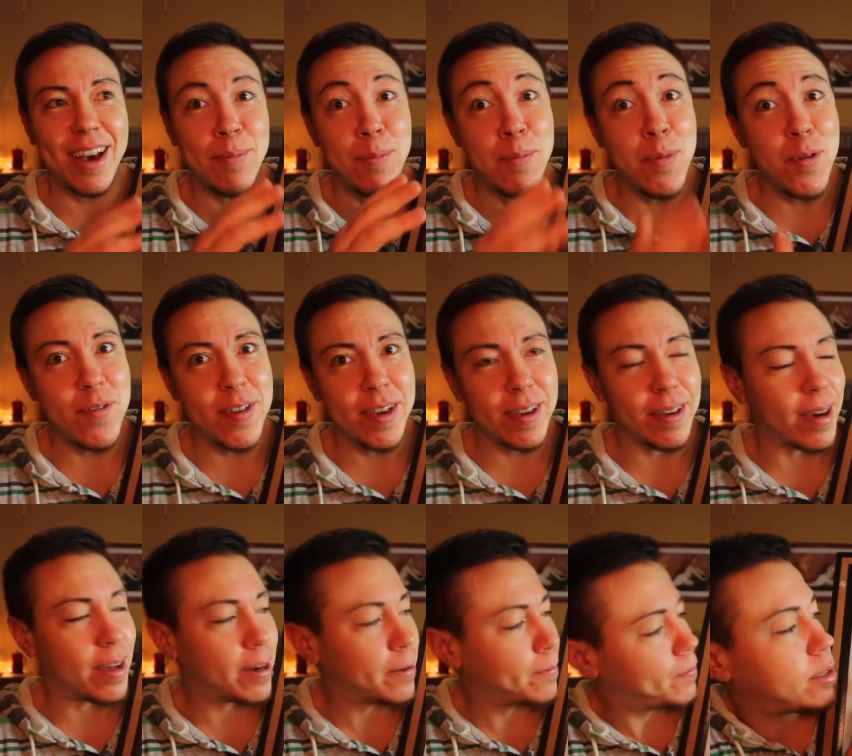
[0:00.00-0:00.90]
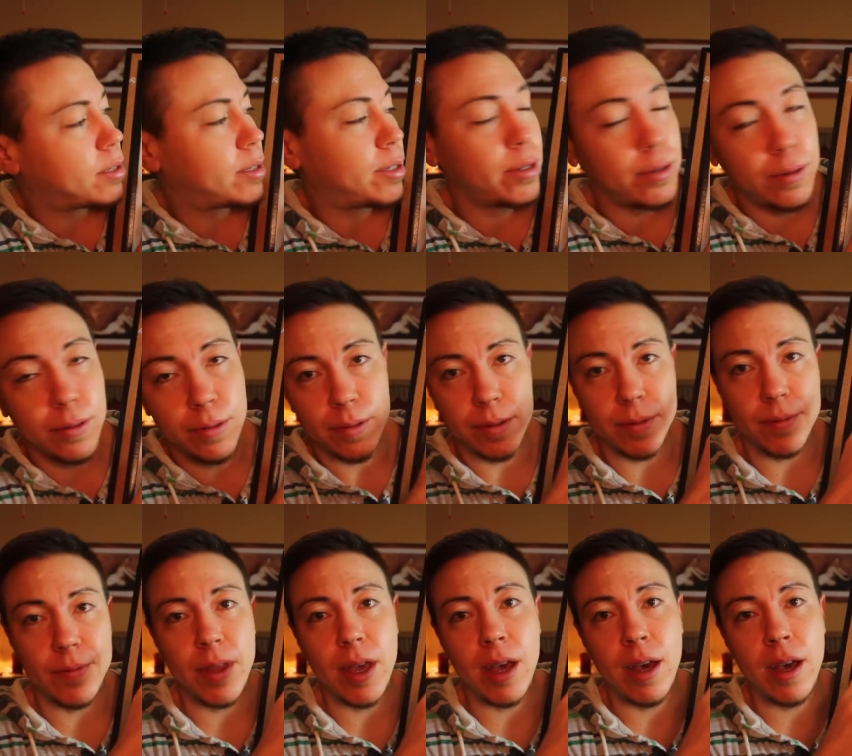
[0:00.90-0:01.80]
Moving on. 2,
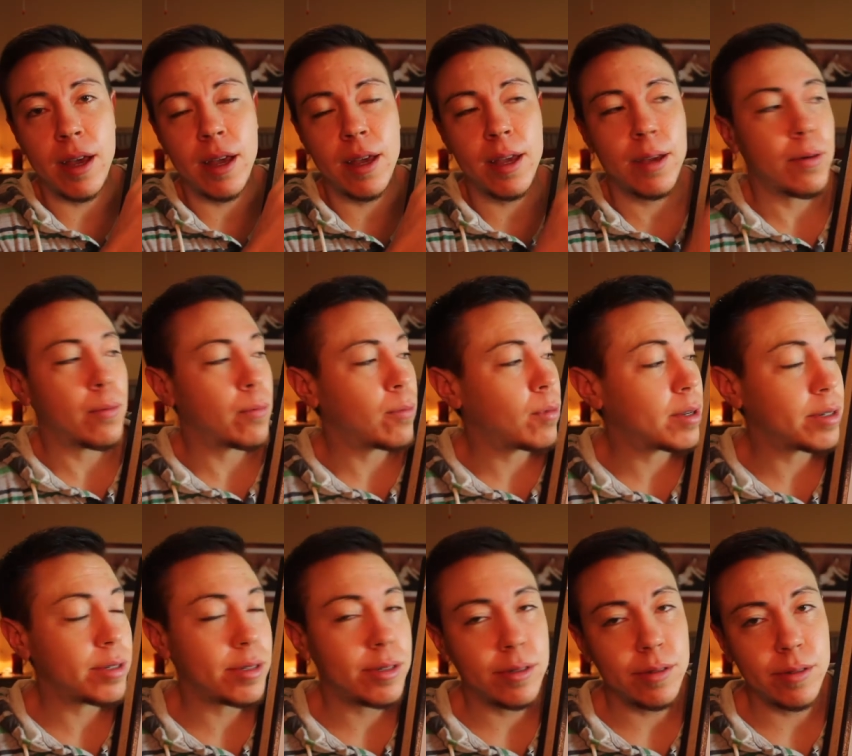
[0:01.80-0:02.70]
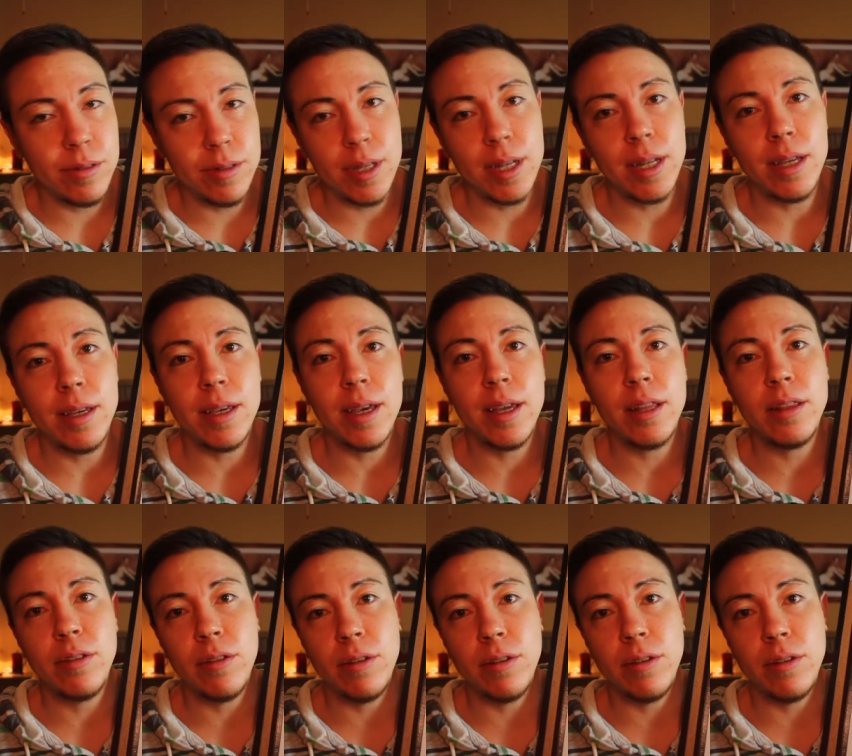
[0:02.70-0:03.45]
I want to study again